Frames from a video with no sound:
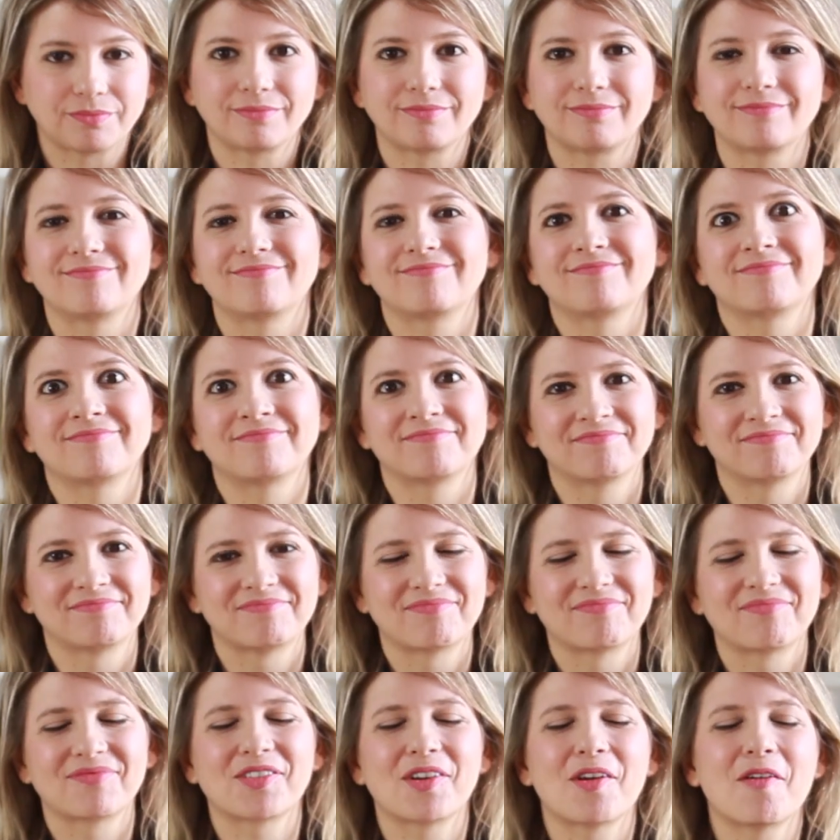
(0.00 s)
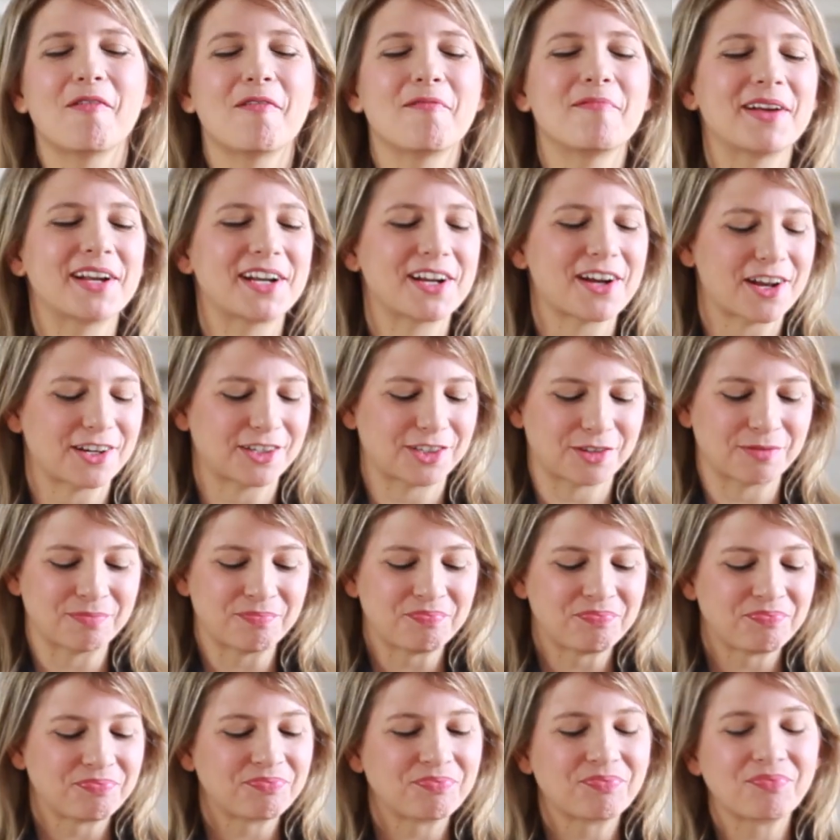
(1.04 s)
Oh my gosh,
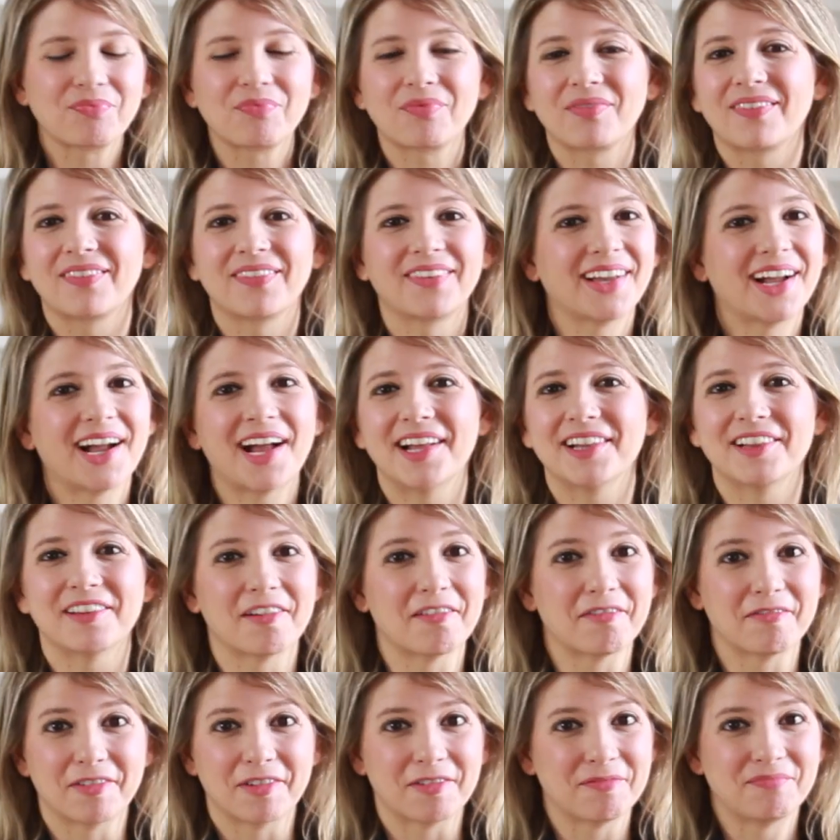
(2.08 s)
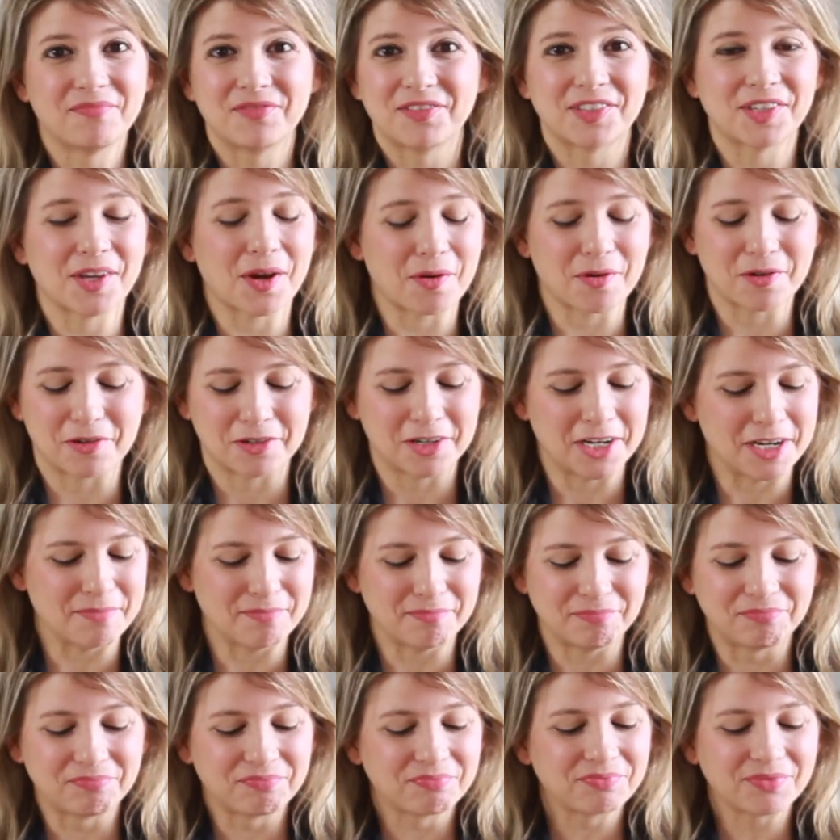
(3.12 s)
I love sour
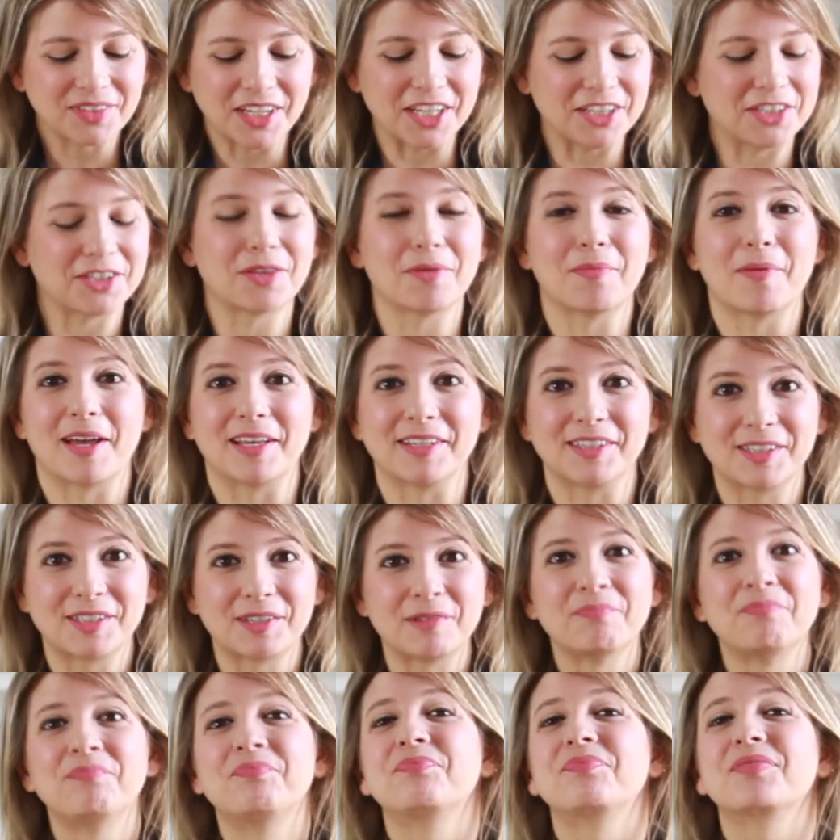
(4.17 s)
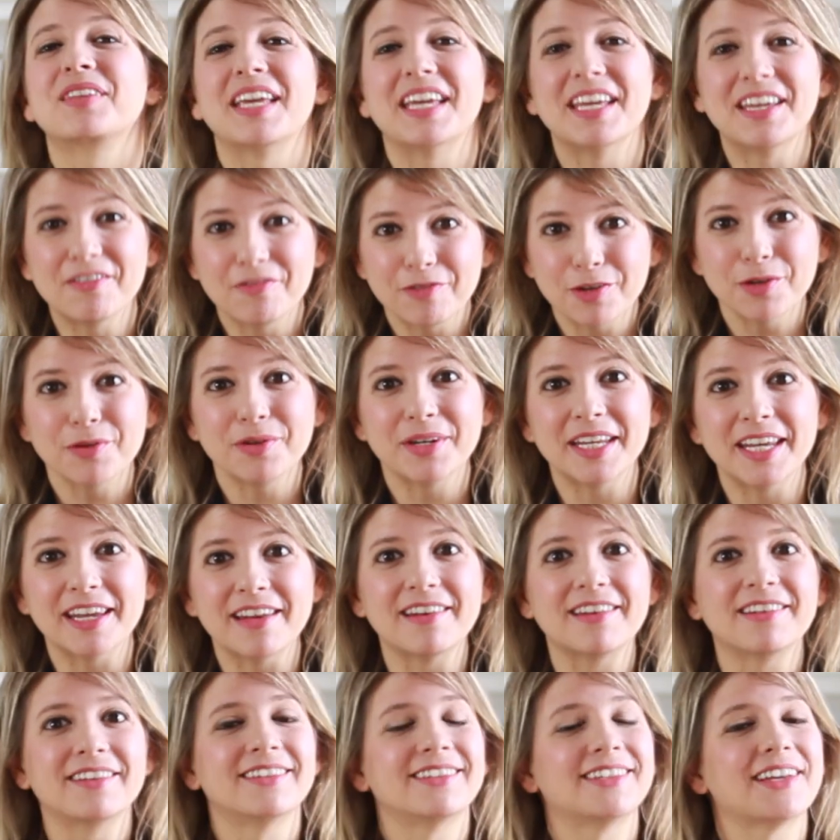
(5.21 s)
cream. It's the best. If you
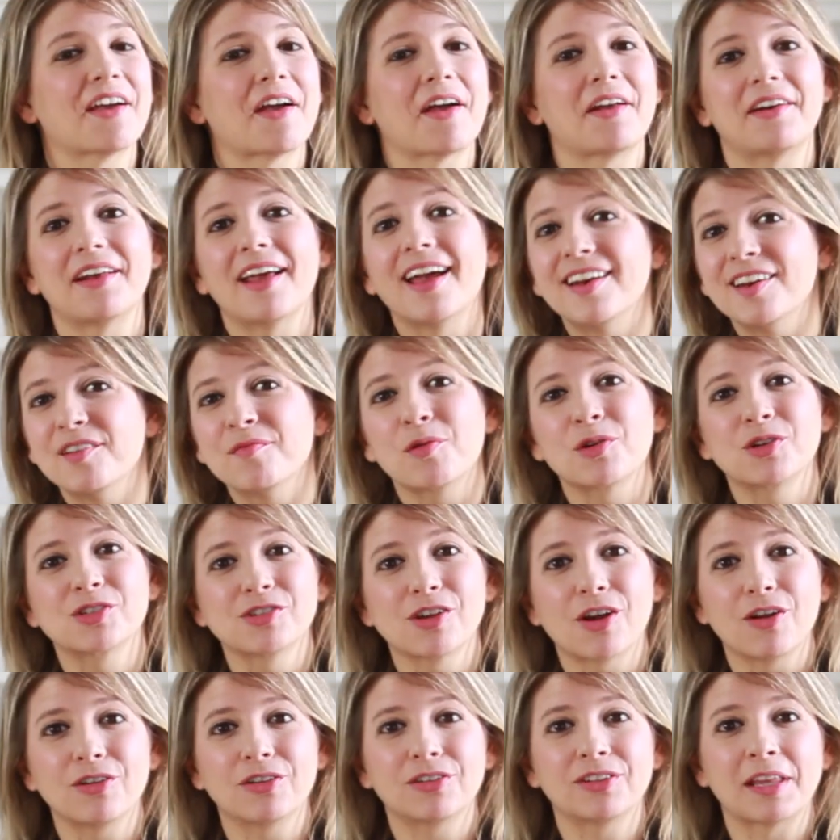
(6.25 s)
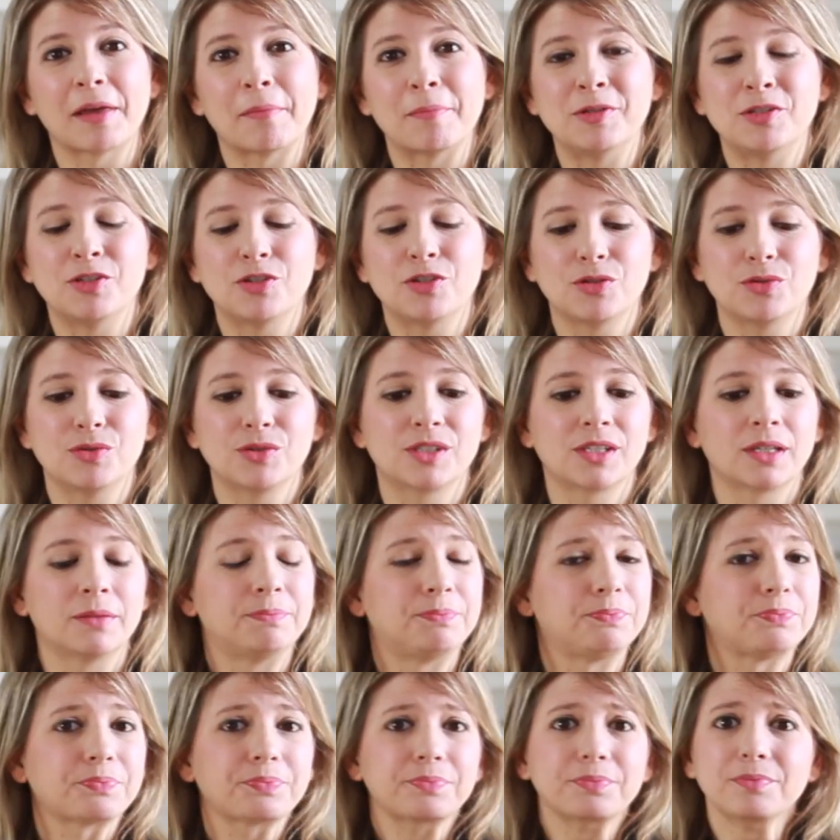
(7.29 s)
need to add any more salt or lemon juice
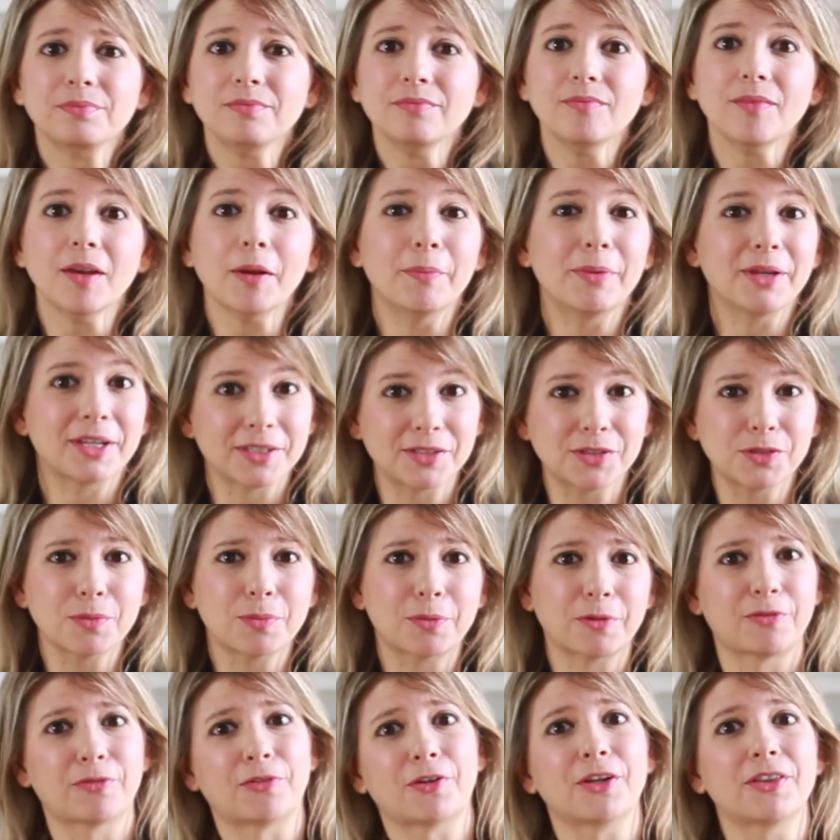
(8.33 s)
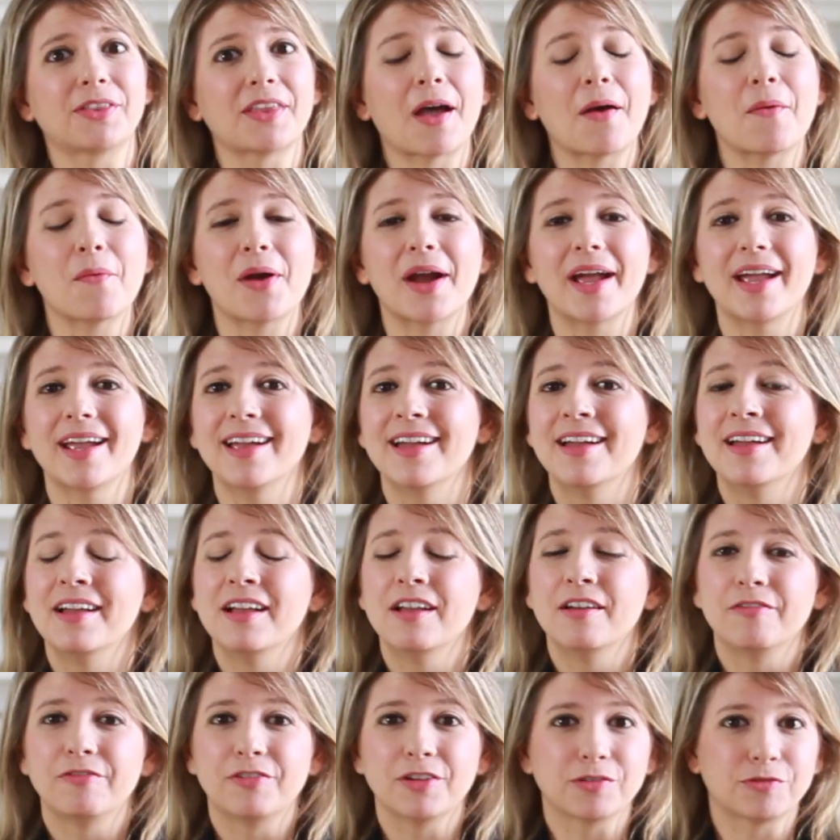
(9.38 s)
because you prefer it that way,
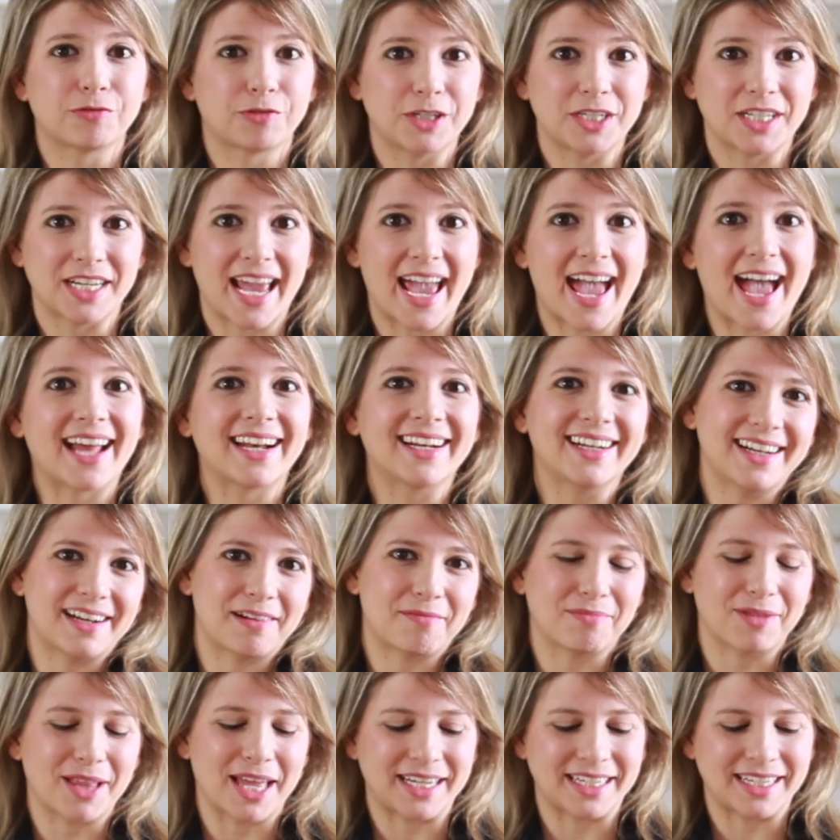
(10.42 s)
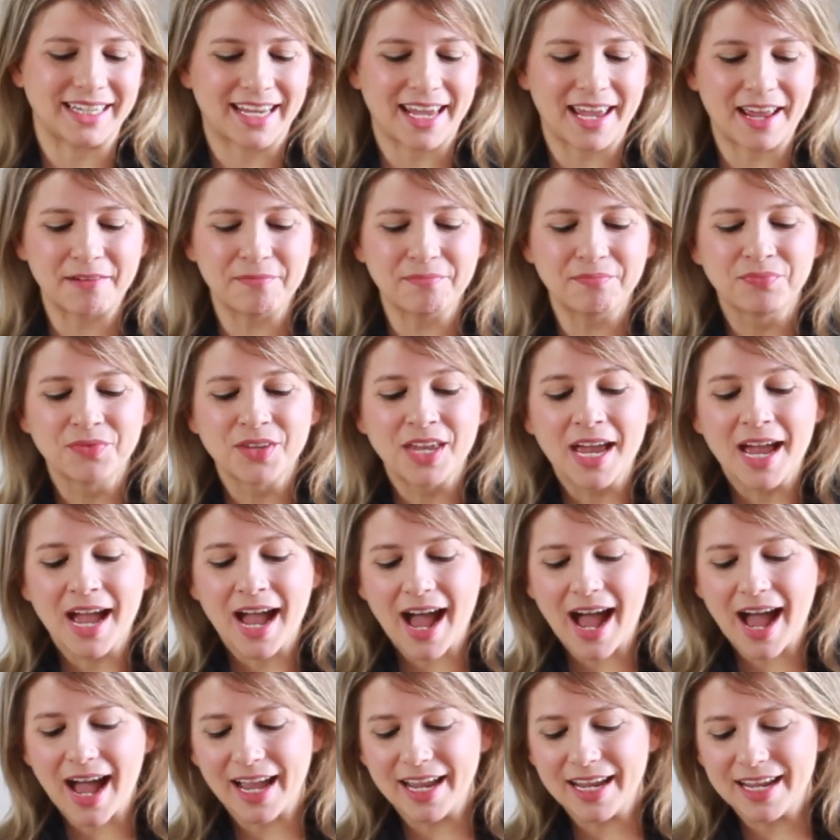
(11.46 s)
feel free to add it and blend again.
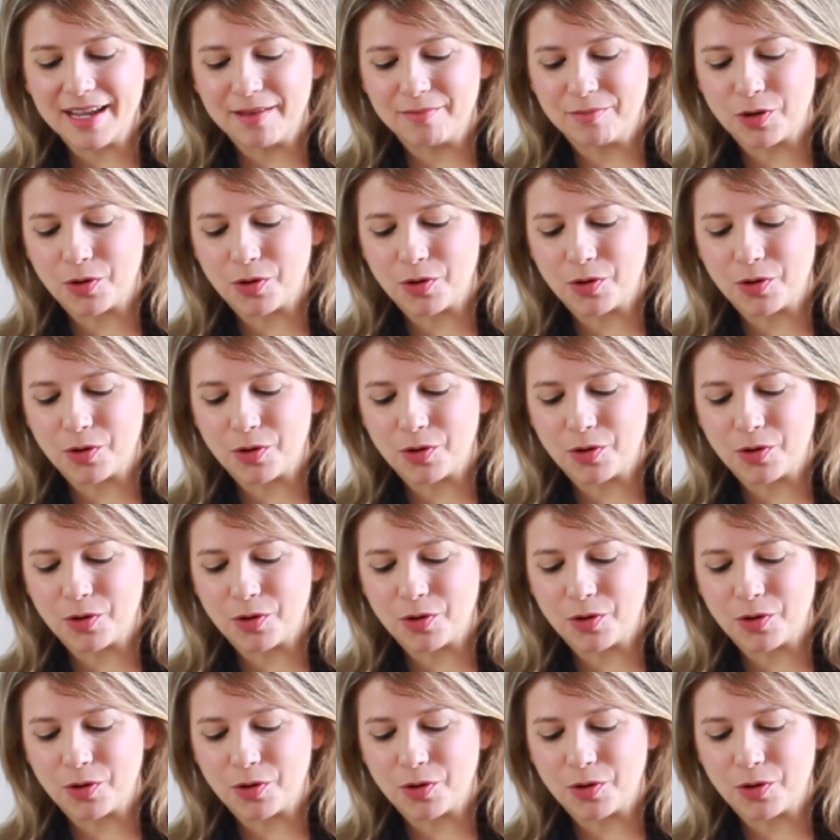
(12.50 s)
I am